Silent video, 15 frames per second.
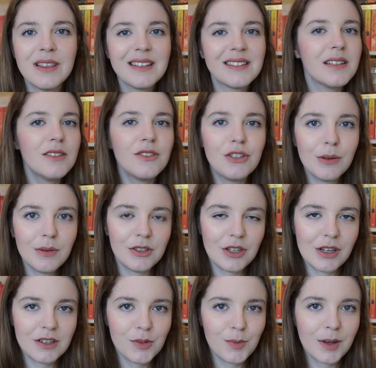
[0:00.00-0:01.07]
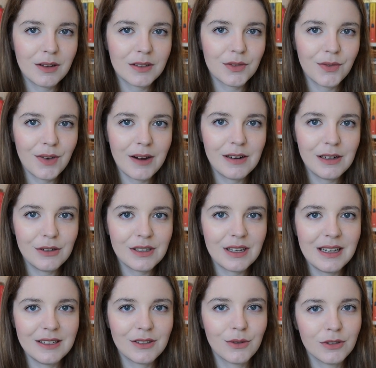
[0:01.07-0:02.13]
this is due to change because Fairyloot
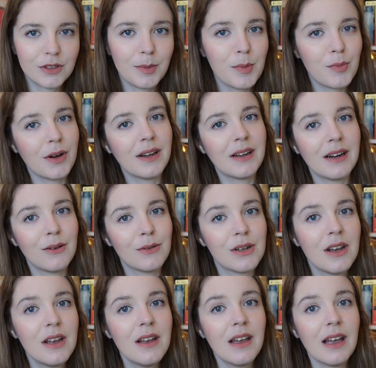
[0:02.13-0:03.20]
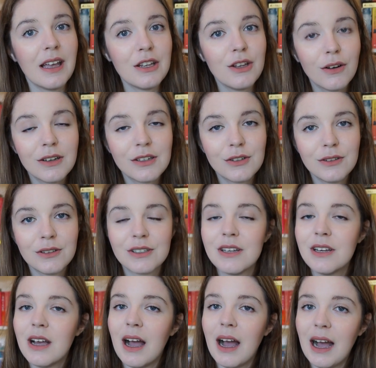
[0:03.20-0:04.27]
is going to be bringing out a young adult
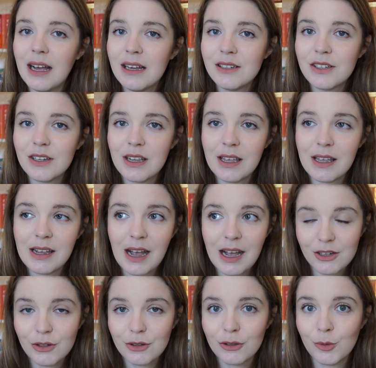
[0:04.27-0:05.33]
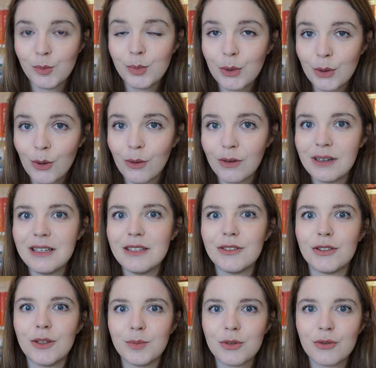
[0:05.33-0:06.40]
and a adult book only
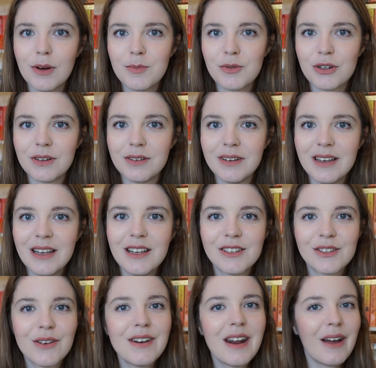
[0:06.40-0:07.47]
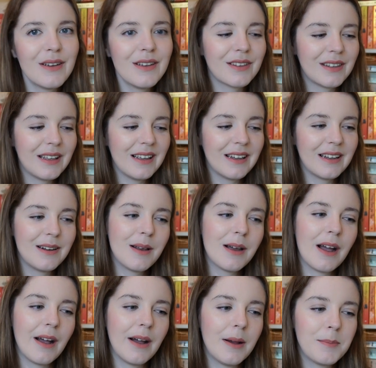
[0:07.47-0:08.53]
subscription. So now you're thinking,
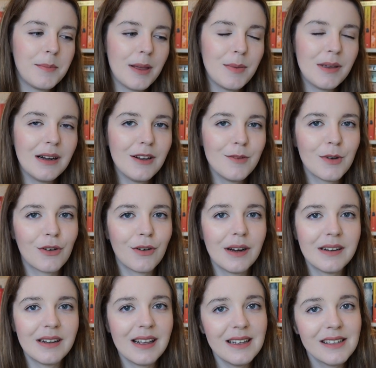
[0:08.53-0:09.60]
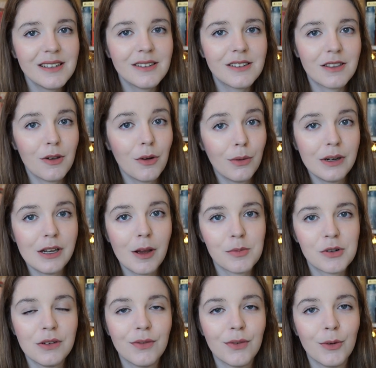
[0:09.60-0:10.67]
maybe Illumicrate isn't the only
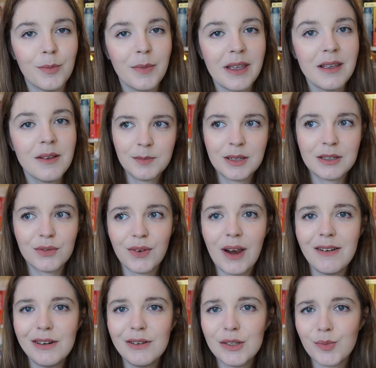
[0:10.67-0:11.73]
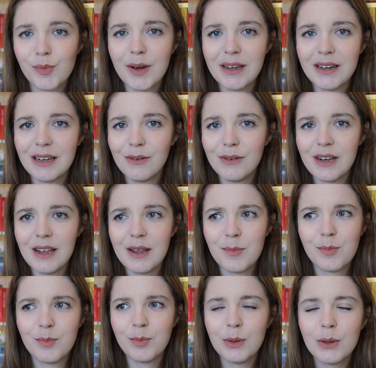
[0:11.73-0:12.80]
option for me because Fairyloot is bringing out
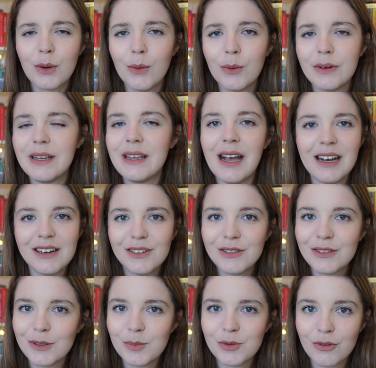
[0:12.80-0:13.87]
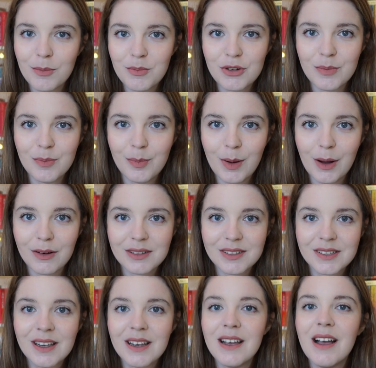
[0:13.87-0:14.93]
a book only adult subscription box.